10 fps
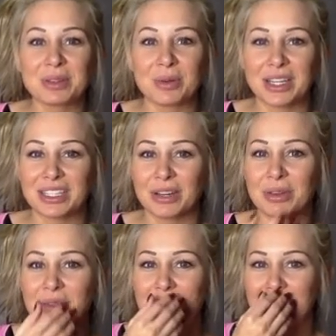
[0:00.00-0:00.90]
was watching it
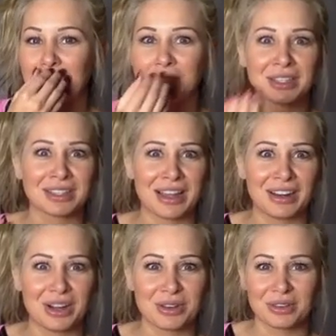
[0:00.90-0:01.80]
with me, which is kind
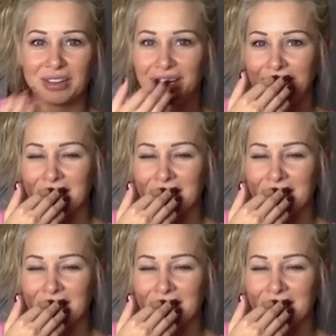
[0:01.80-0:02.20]
of awkward, right?